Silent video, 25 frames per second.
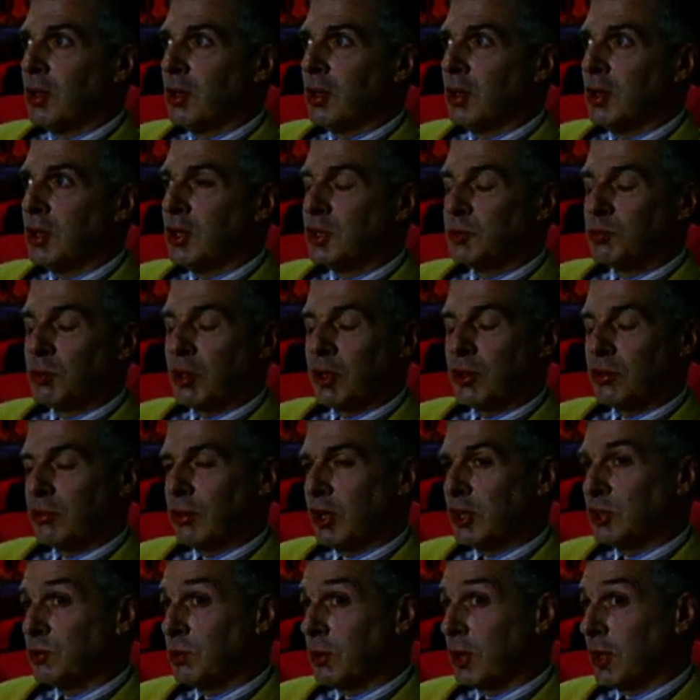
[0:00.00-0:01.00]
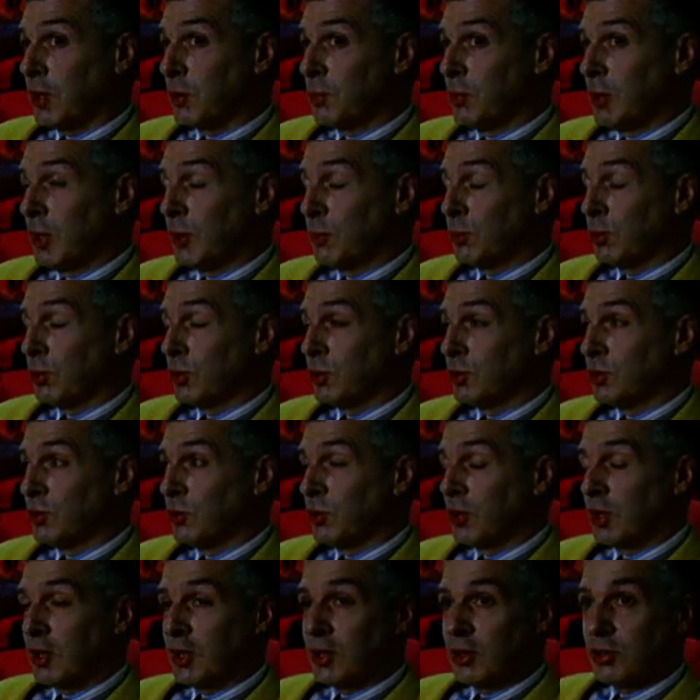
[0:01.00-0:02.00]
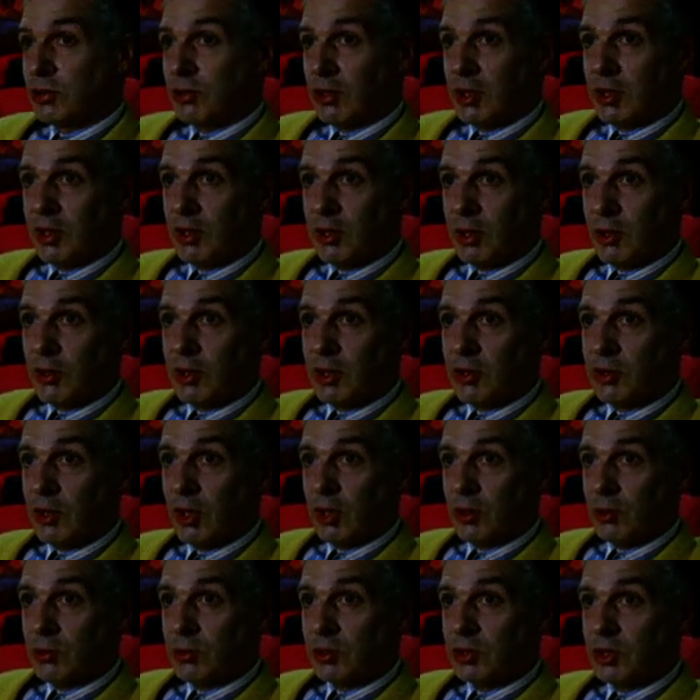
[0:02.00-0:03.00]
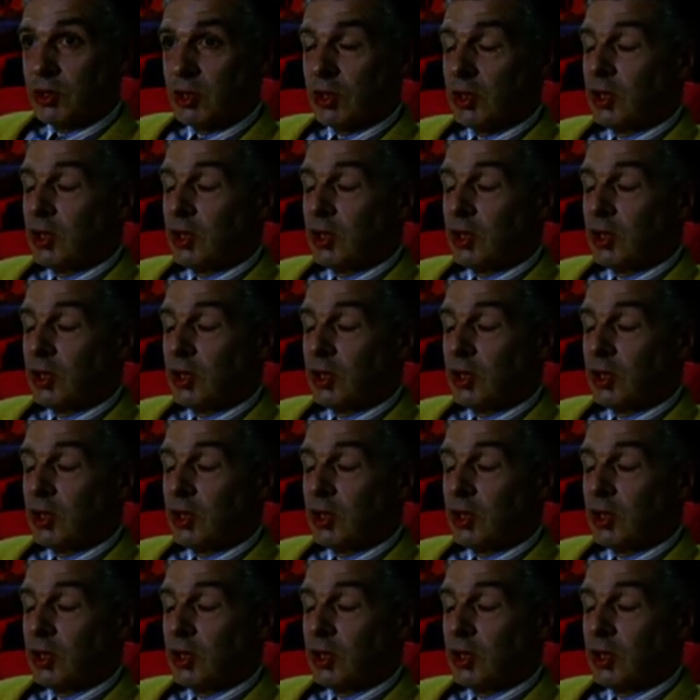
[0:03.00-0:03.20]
his brother writes with other people, and do they get a credit? No, they don't.